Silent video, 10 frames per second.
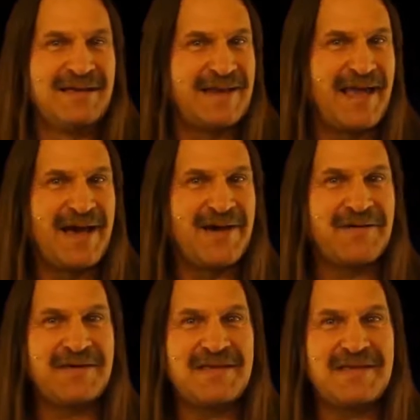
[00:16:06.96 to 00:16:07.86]

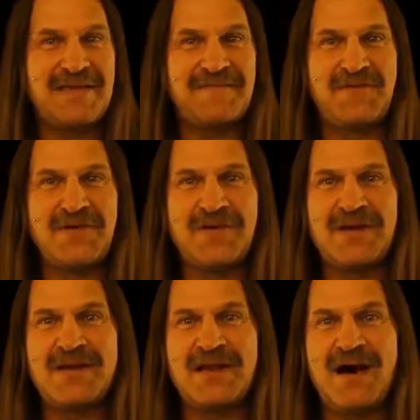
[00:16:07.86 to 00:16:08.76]
Now, if you're
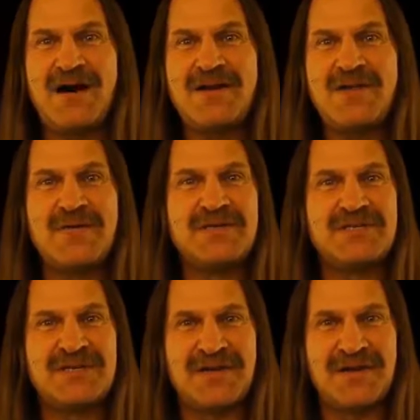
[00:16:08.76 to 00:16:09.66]
an audio
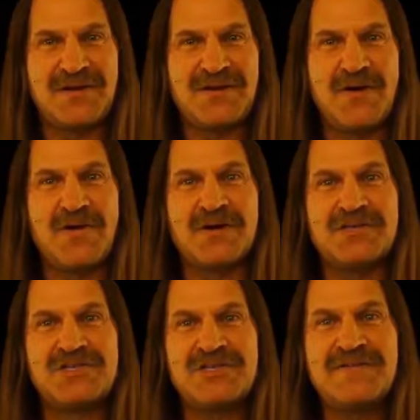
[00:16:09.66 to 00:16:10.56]
engineer or
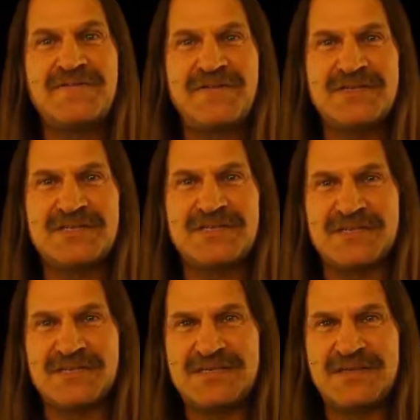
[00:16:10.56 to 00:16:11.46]
a
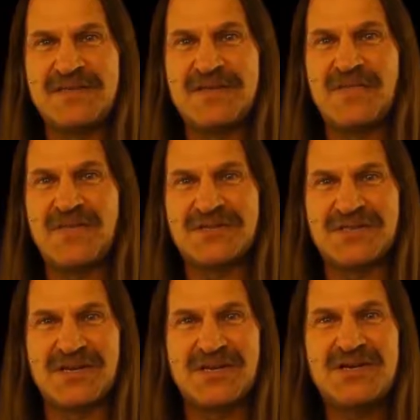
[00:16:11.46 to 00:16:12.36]
geophysicist, there's
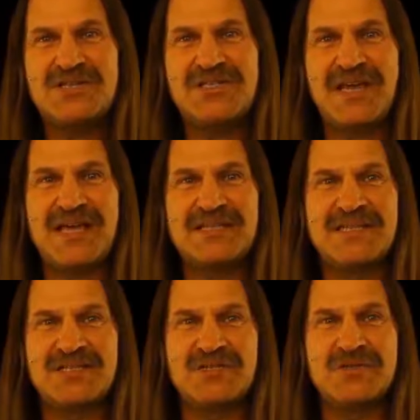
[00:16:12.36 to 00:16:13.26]
a good
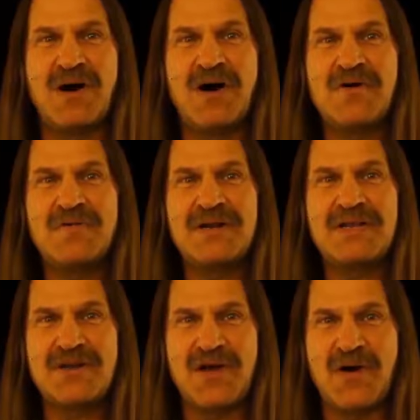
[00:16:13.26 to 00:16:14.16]
chance that you
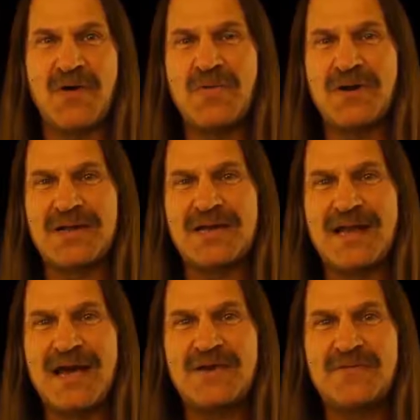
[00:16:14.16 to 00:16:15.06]
already know what a
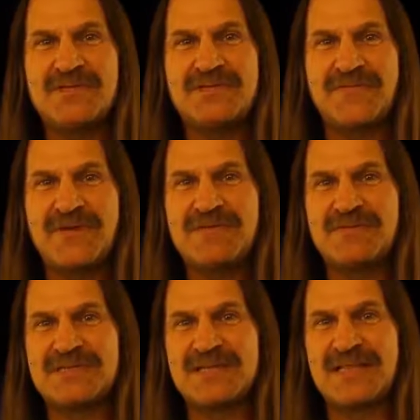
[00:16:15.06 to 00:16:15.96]
Nyquist
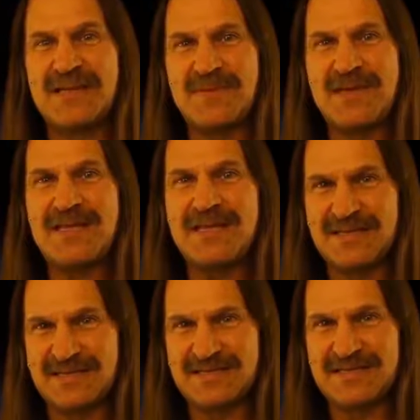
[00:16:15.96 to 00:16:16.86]
frequency limit
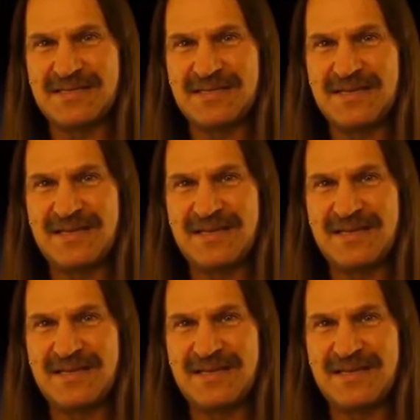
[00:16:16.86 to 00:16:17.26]
is.